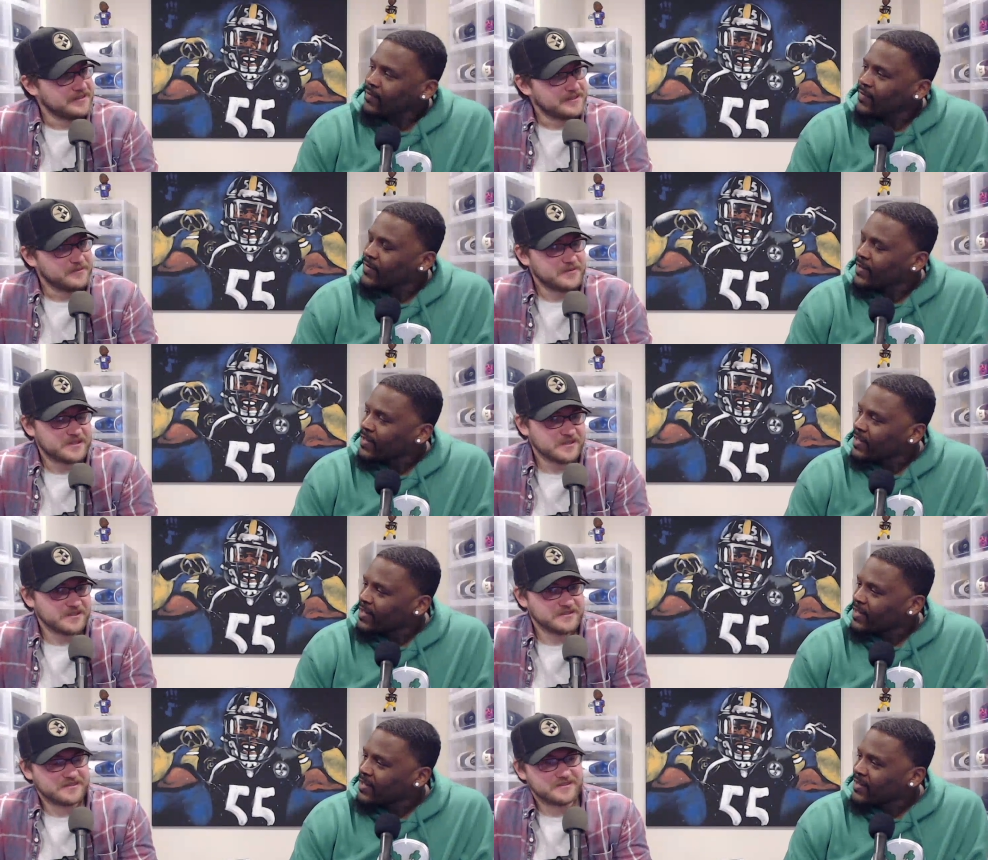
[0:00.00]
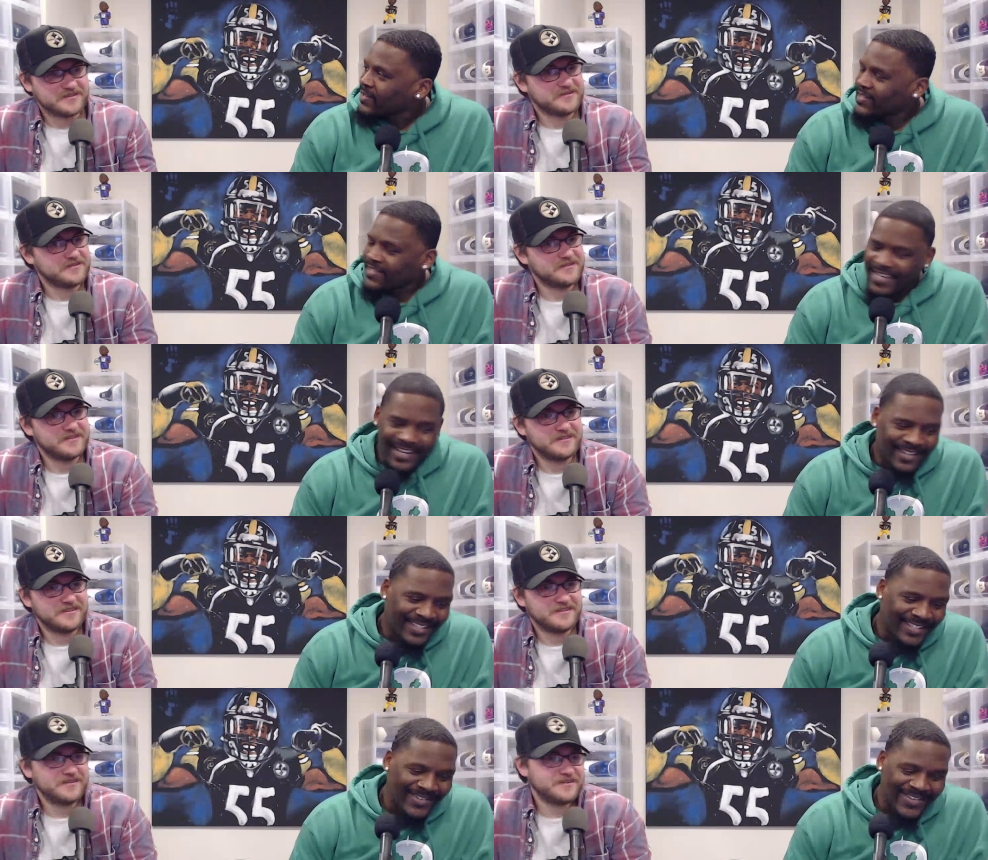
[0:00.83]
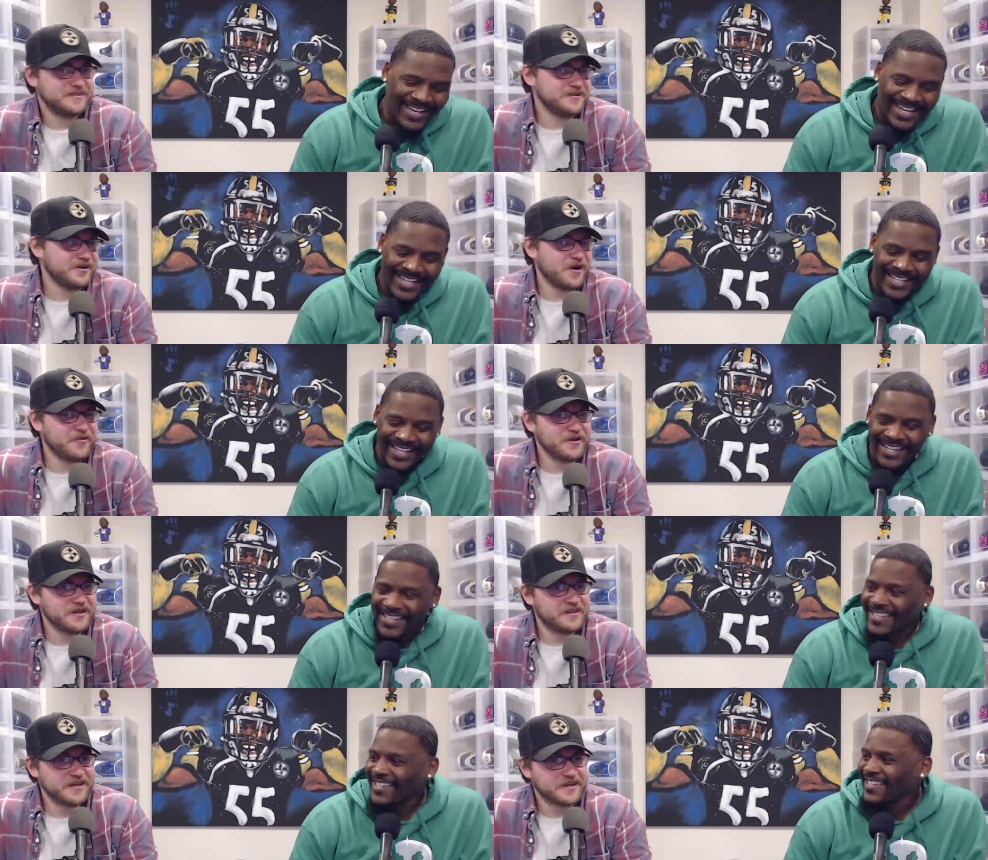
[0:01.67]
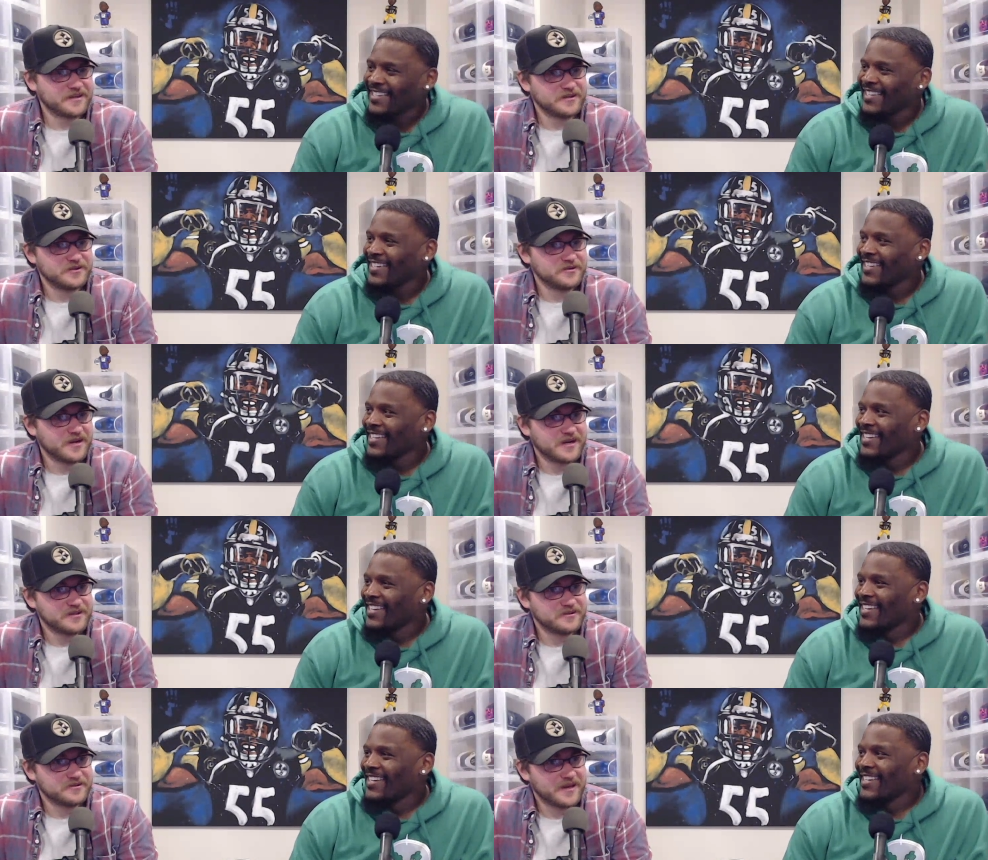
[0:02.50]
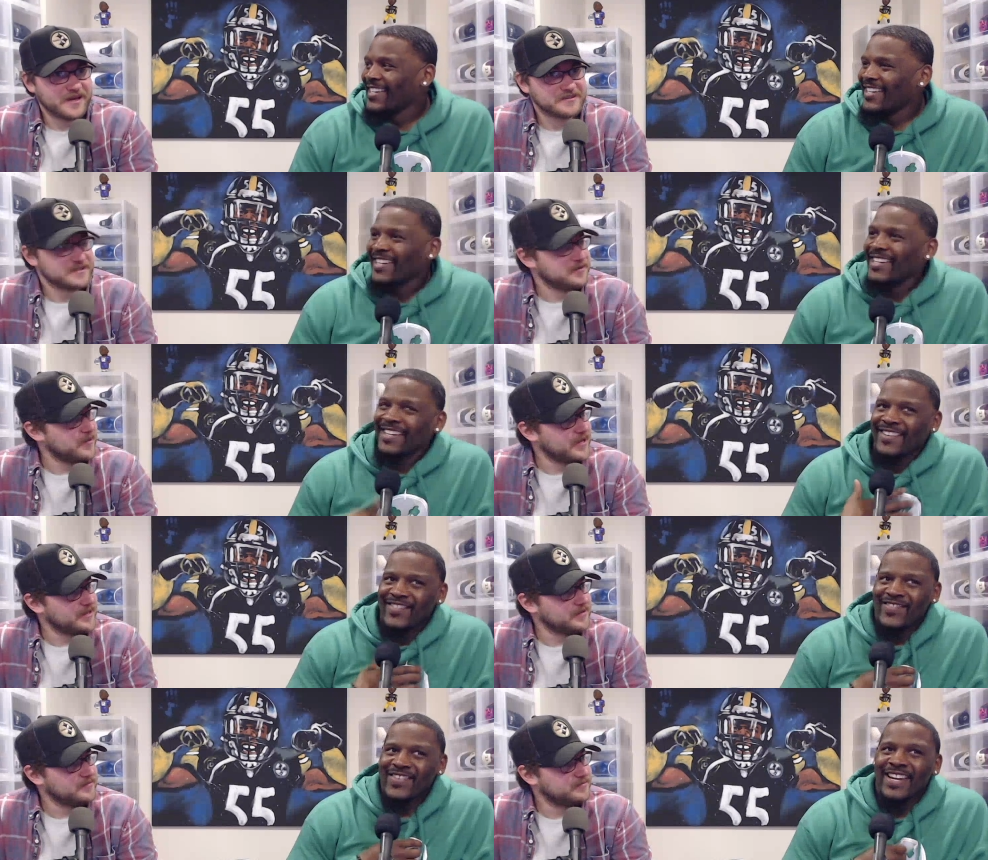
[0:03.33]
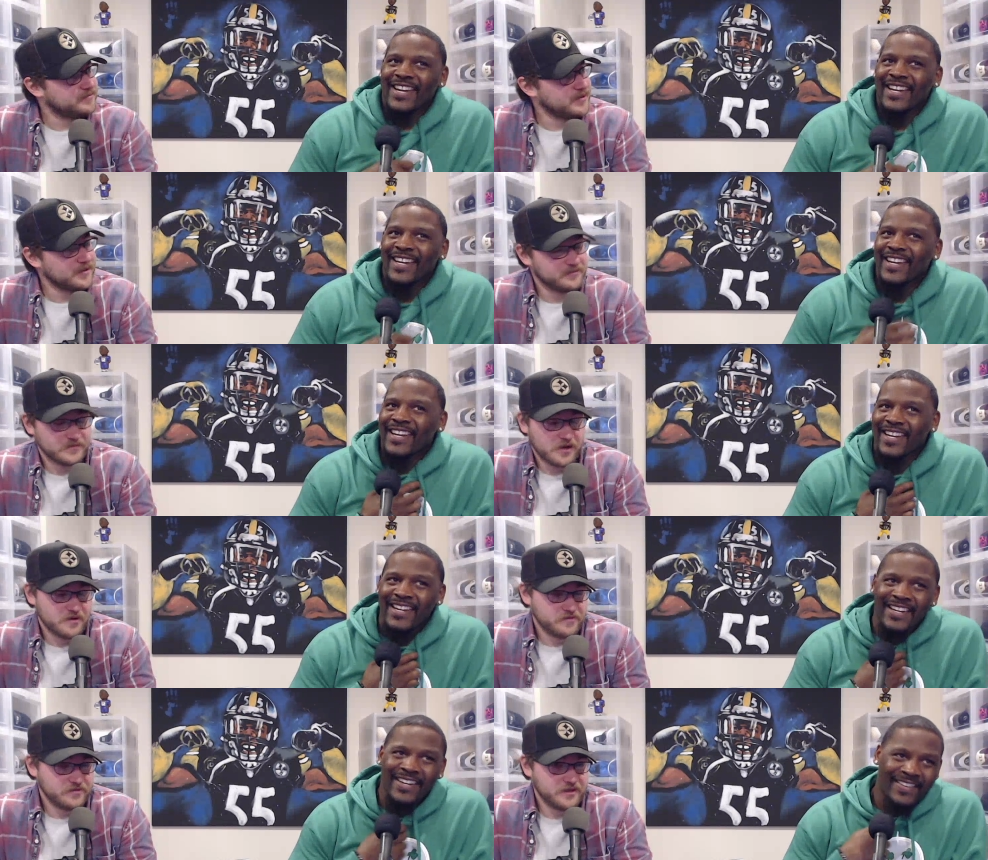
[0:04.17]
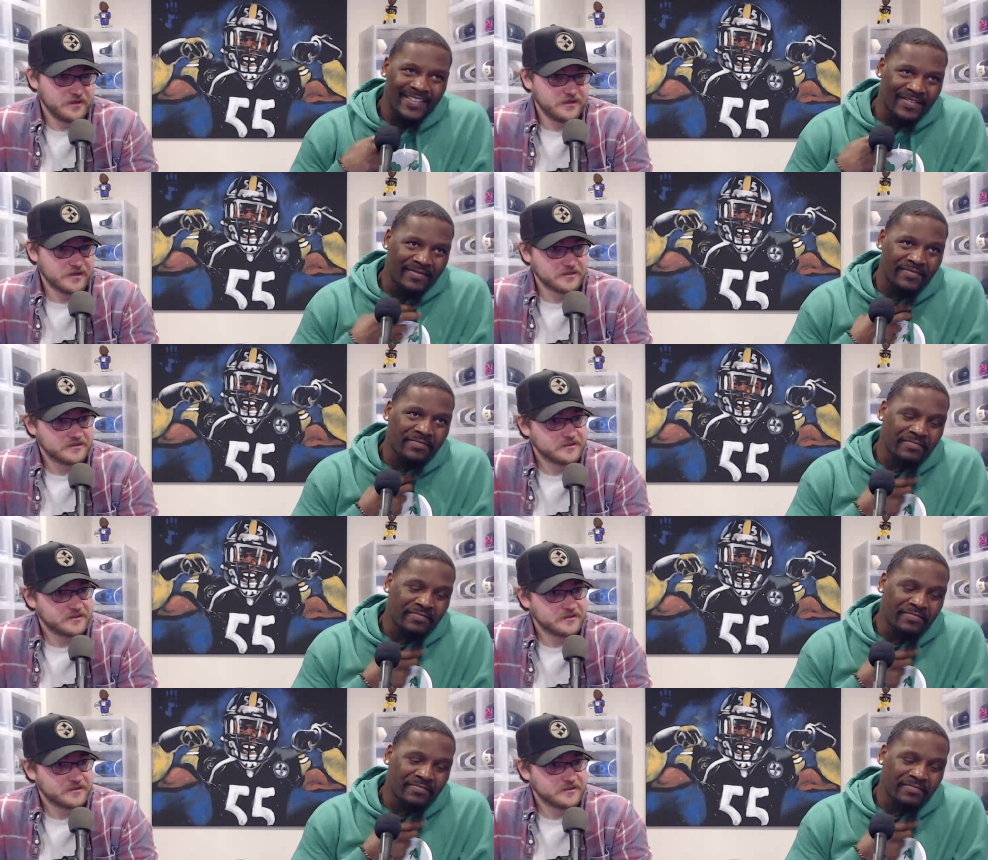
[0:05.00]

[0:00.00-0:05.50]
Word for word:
Speaker 1: Because Shout out to eh, Duquesne, you're not really thinking a dude out of is going to make it. But hopefully he does.